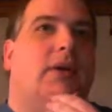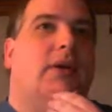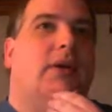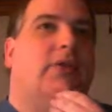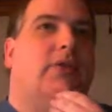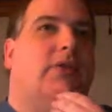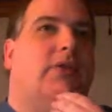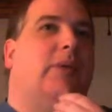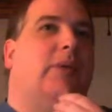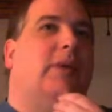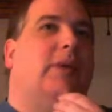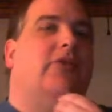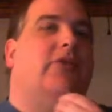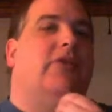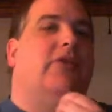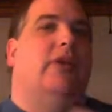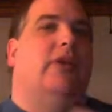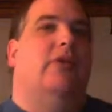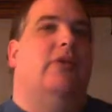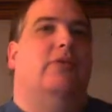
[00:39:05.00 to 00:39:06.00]
So that way,
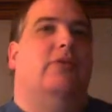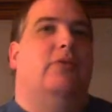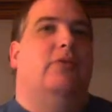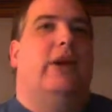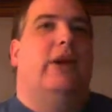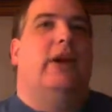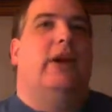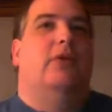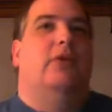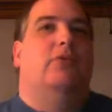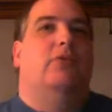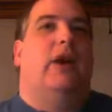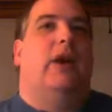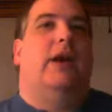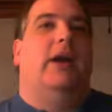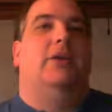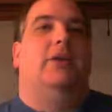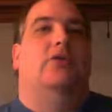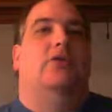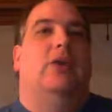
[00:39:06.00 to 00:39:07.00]
instead of reading and
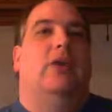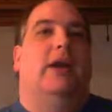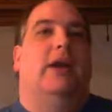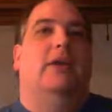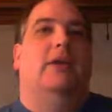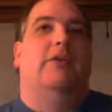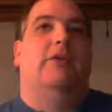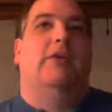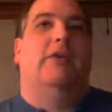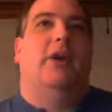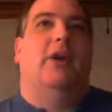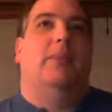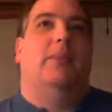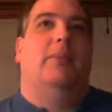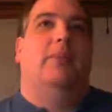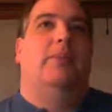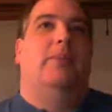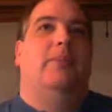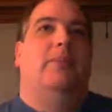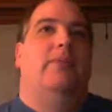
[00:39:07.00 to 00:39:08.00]
writing directly
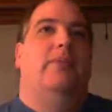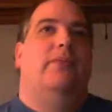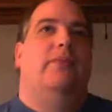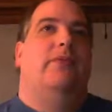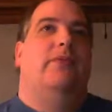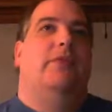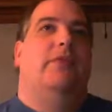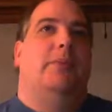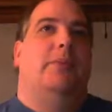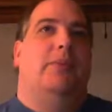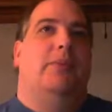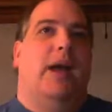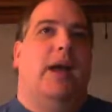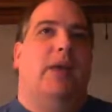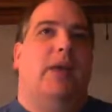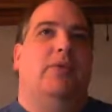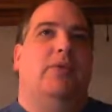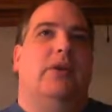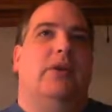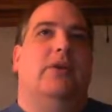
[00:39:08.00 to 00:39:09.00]
from the
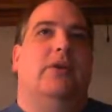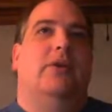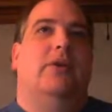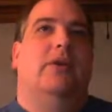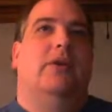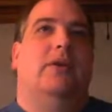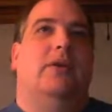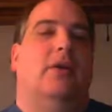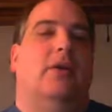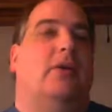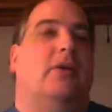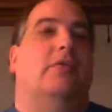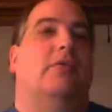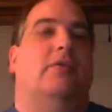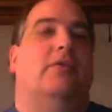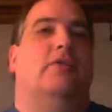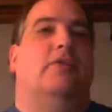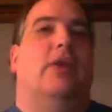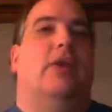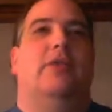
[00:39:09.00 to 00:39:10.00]
pipe reader or
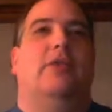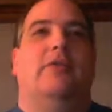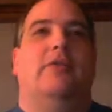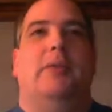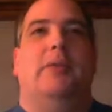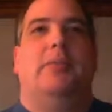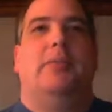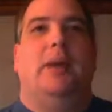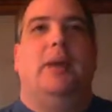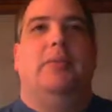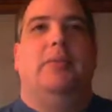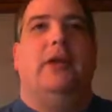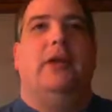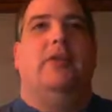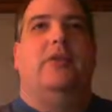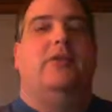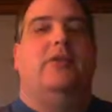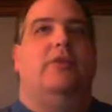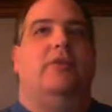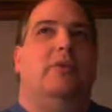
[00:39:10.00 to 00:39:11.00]
directly from the
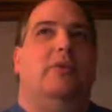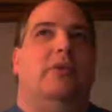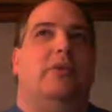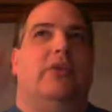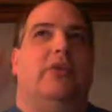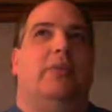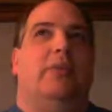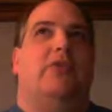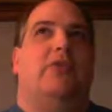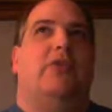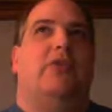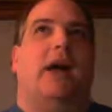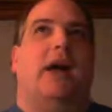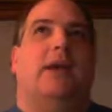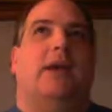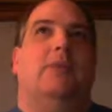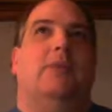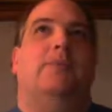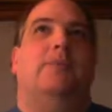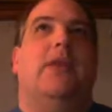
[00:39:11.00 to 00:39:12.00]
pipelines to and from the
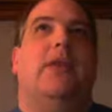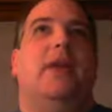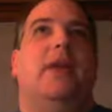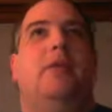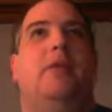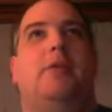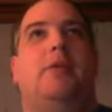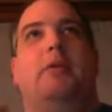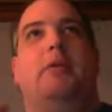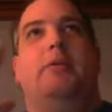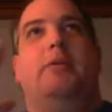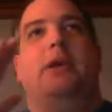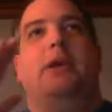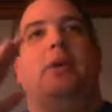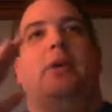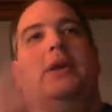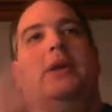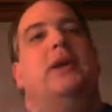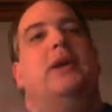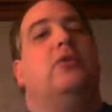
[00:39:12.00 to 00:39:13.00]
socket, we would be
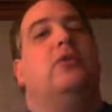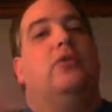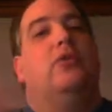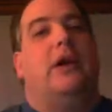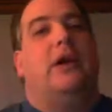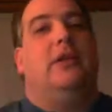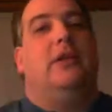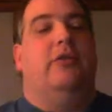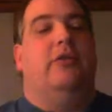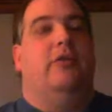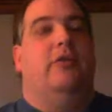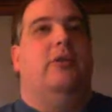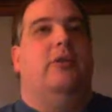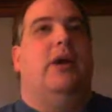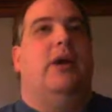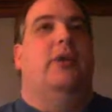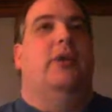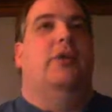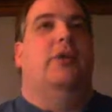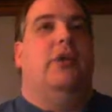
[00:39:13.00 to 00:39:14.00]
going indirectly through a
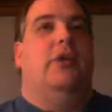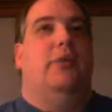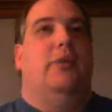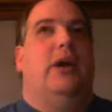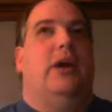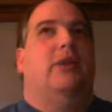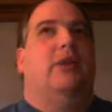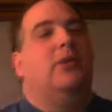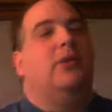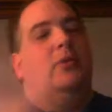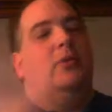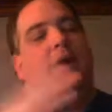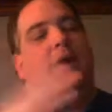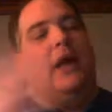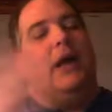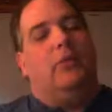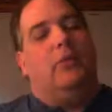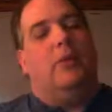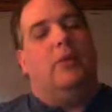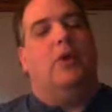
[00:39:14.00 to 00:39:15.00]
network stream class. It would
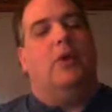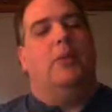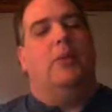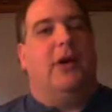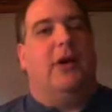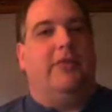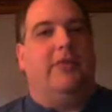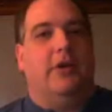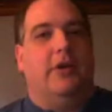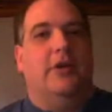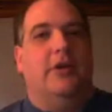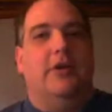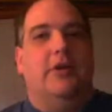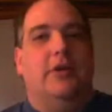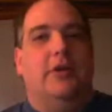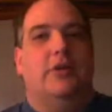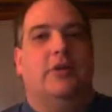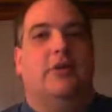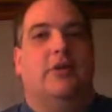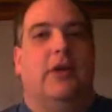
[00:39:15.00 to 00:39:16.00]
add one more buffer,
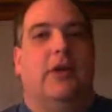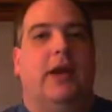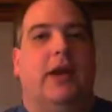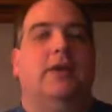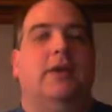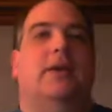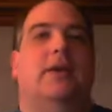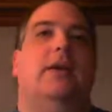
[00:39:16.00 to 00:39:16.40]
right?